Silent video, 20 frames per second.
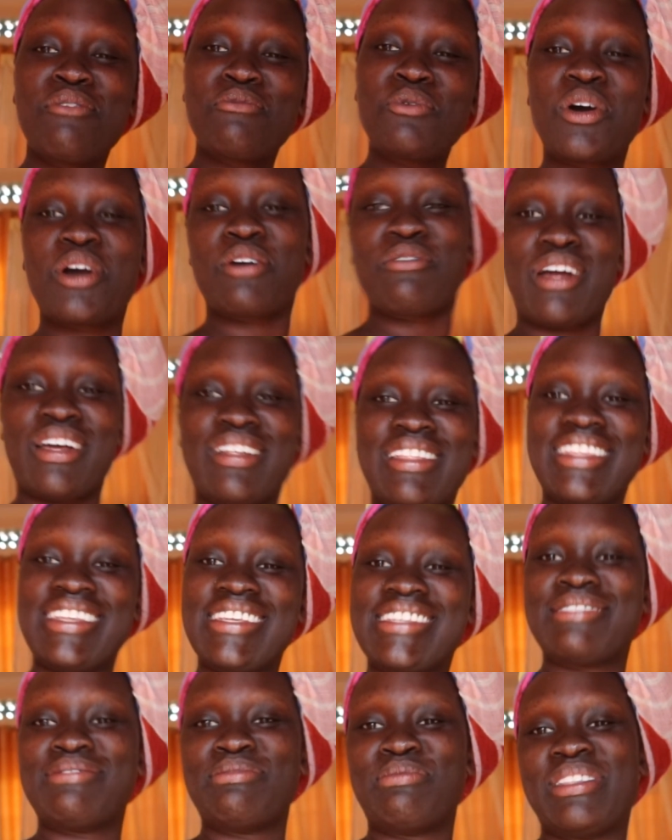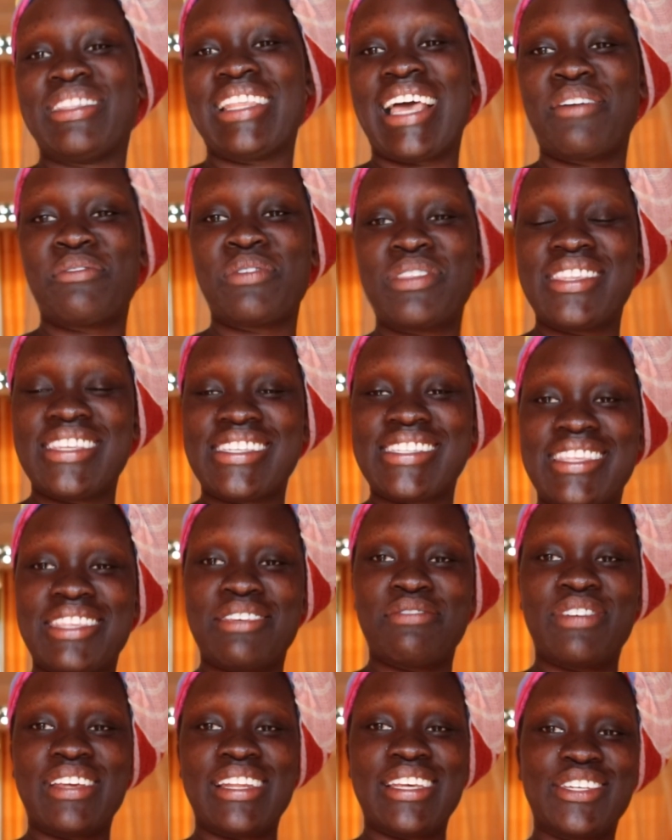walk around this like with this in the
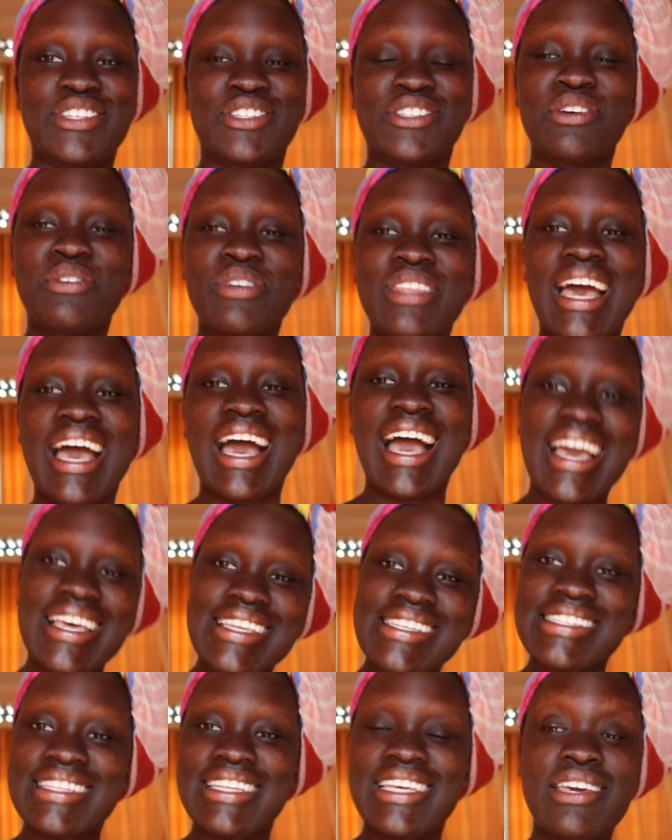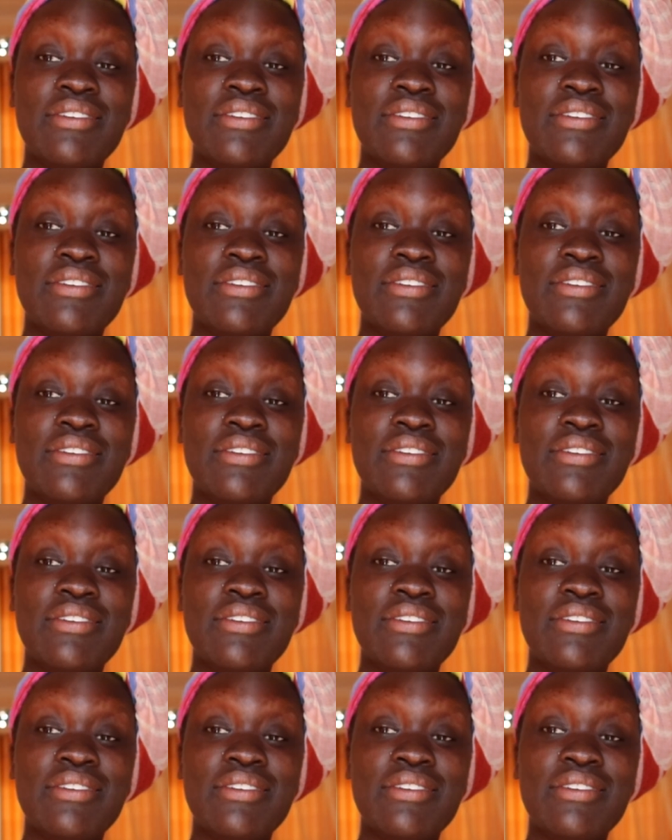village, you know, with that high slit.